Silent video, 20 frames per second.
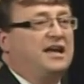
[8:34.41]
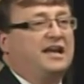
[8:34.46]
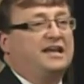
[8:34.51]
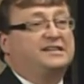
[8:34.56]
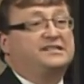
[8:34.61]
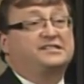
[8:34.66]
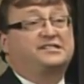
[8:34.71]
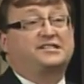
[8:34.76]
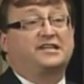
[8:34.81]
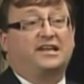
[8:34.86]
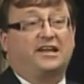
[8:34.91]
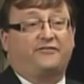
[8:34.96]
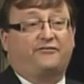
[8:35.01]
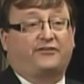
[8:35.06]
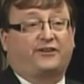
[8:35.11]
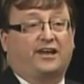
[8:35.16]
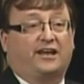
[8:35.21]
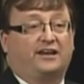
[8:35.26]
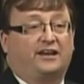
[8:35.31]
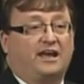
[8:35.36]
It is
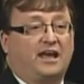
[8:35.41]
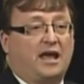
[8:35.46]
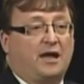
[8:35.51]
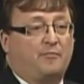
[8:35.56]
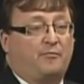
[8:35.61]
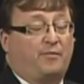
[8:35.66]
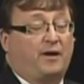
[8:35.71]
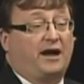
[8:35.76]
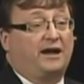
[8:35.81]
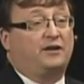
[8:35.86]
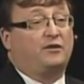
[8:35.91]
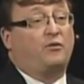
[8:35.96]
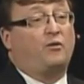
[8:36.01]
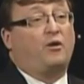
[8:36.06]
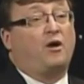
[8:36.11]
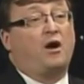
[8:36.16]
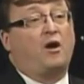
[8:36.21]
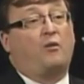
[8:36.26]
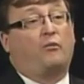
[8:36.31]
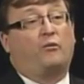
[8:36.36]
significant, but
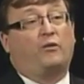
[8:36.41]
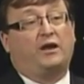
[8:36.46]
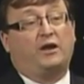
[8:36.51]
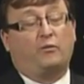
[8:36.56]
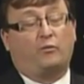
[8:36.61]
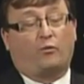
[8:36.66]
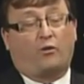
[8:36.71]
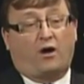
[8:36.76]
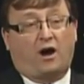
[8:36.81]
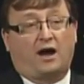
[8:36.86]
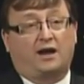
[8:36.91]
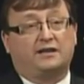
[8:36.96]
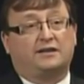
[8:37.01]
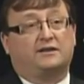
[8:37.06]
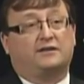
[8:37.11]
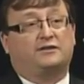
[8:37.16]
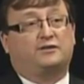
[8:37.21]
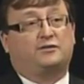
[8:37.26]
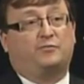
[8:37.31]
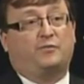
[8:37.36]
we want
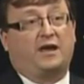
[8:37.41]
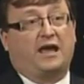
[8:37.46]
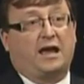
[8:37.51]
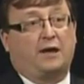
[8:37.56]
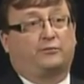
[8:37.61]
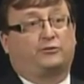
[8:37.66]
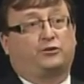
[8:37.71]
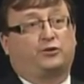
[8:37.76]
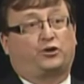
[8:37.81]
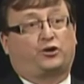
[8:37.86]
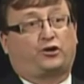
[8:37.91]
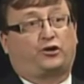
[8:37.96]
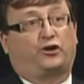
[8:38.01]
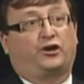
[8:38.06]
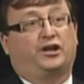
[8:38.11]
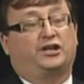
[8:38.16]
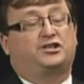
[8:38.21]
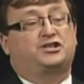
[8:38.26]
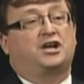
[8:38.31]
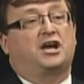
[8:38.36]
to be able to
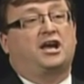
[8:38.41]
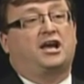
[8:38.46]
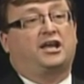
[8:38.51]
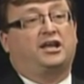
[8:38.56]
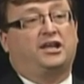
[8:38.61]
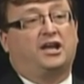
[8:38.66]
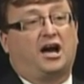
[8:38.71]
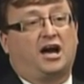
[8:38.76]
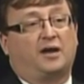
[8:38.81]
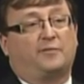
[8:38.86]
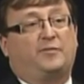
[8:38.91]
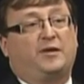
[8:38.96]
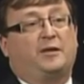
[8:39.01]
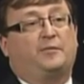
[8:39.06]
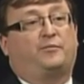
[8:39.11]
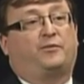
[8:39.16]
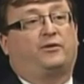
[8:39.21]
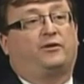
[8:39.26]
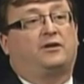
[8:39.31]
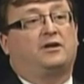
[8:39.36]
encourage young
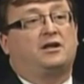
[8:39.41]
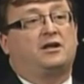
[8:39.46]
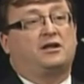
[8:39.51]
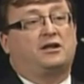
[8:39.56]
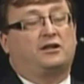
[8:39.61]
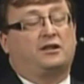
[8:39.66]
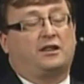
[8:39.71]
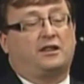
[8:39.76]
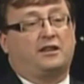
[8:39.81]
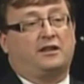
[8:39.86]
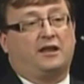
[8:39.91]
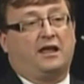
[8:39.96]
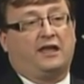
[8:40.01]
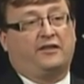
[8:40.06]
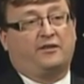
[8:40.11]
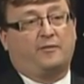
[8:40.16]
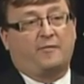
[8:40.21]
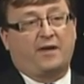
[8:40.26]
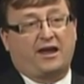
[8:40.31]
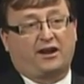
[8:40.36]
people
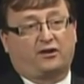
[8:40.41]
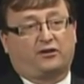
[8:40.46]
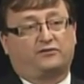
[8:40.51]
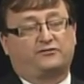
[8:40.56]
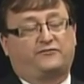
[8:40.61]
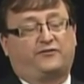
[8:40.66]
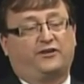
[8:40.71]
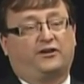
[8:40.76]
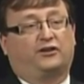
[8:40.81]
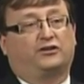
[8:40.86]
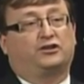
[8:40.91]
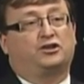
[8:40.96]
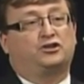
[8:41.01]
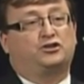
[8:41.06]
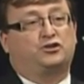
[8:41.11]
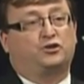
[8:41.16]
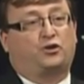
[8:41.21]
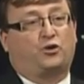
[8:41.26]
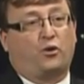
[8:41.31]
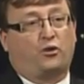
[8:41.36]
in the medical field
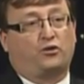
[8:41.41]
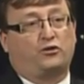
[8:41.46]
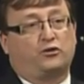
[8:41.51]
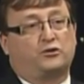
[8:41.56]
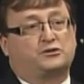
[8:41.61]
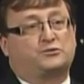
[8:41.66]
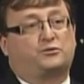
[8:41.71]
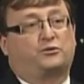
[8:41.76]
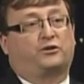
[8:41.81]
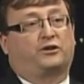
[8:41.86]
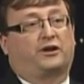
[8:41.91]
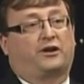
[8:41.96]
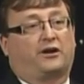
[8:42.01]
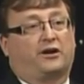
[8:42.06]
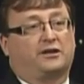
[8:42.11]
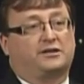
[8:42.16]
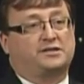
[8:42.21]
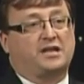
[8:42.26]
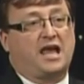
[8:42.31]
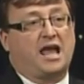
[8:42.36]
to go to those rural
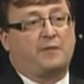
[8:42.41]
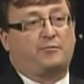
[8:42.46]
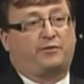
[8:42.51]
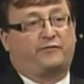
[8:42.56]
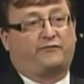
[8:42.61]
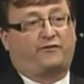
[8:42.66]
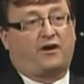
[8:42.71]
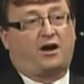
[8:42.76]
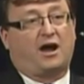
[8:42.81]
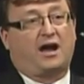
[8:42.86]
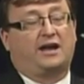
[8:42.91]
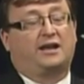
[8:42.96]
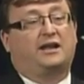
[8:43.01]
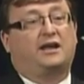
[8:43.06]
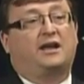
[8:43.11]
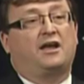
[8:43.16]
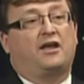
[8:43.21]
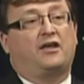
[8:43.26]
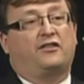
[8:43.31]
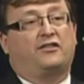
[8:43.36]
areas and provide
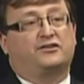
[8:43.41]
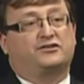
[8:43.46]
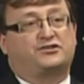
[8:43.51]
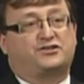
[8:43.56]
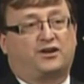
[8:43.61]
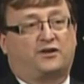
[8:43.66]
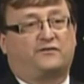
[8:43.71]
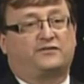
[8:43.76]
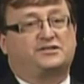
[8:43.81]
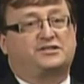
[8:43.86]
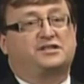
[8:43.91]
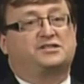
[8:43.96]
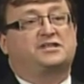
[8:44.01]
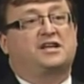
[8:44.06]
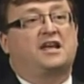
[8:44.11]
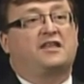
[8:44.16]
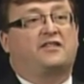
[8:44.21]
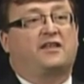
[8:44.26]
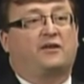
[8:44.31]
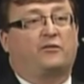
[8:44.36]
the services
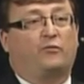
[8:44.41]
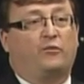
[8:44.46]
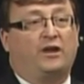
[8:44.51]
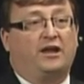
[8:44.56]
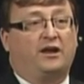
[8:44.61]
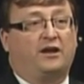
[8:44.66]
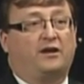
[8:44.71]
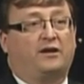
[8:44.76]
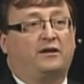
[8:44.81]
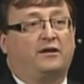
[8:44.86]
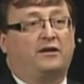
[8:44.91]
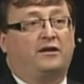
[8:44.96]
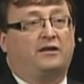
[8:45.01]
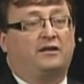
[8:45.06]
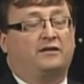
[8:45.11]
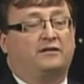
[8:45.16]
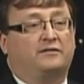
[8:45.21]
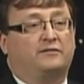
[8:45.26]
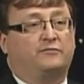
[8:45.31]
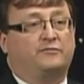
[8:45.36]
that we
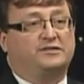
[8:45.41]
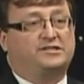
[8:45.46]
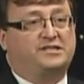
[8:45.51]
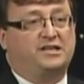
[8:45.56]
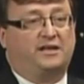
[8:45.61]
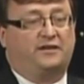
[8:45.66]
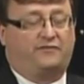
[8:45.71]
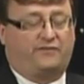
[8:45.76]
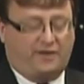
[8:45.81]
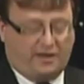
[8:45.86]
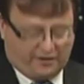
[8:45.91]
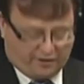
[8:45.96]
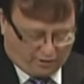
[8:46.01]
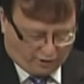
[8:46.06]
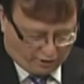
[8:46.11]
receive in